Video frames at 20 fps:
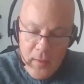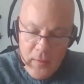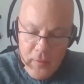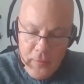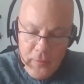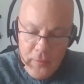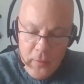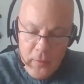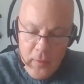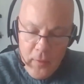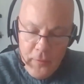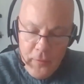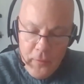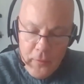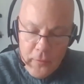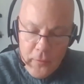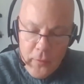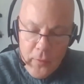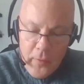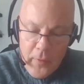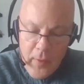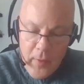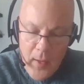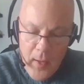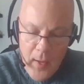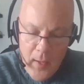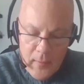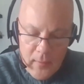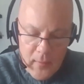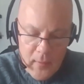is, if you're doing
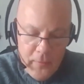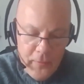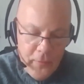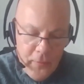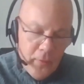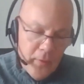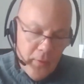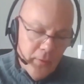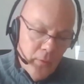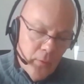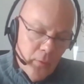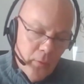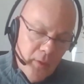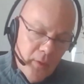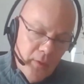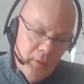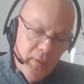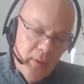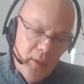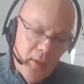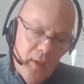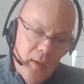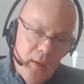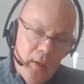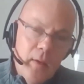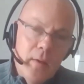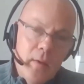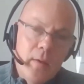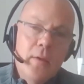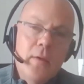that, if you're ignoring the
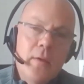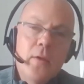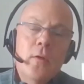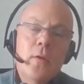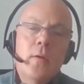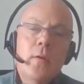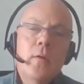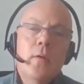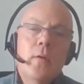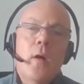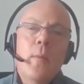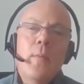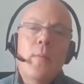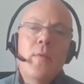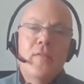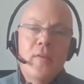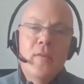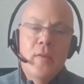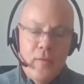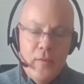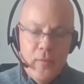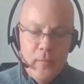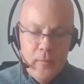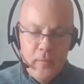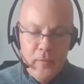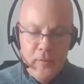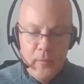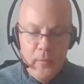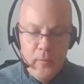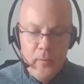data, you're
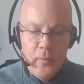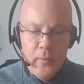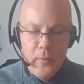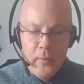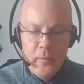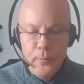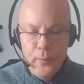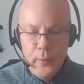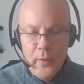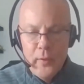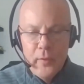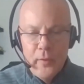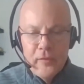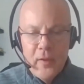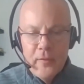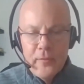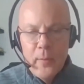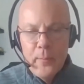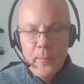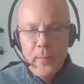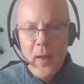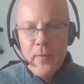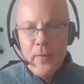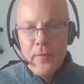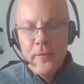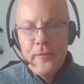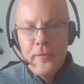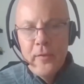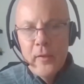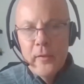putting yourself on a path
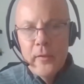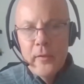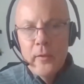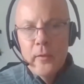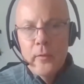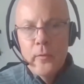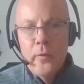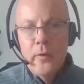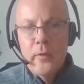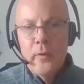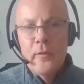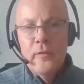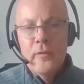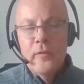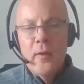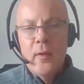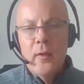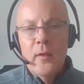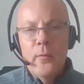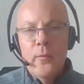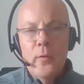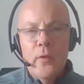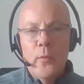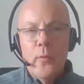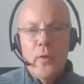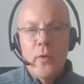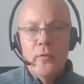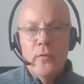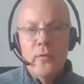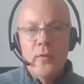of failure, which is exactly what you
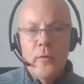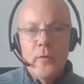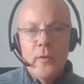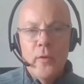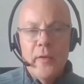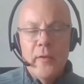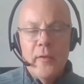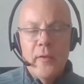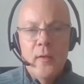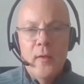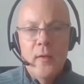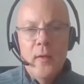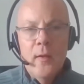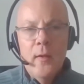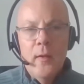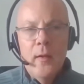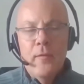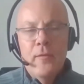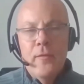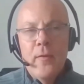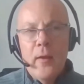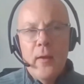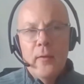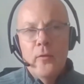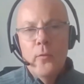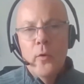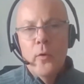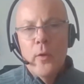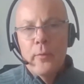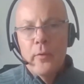want to avoid. In
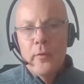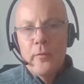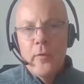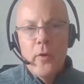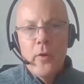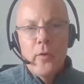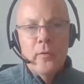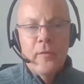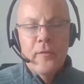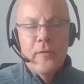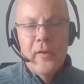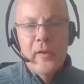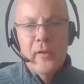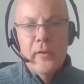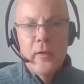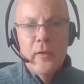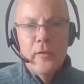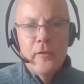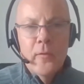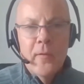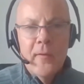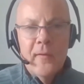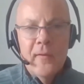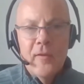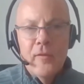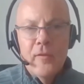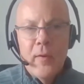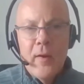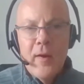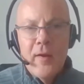fact, you want to provoke the failure as quickly
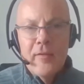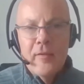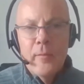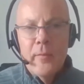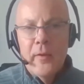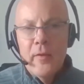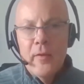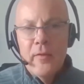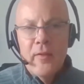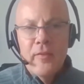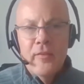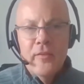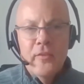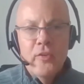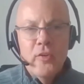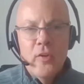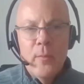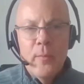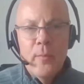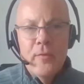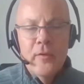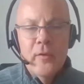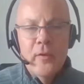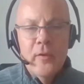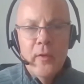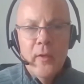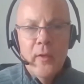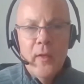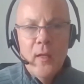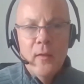as possible because that's the cheapest you're
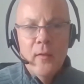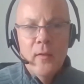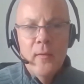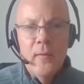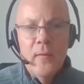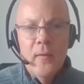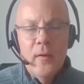going to get.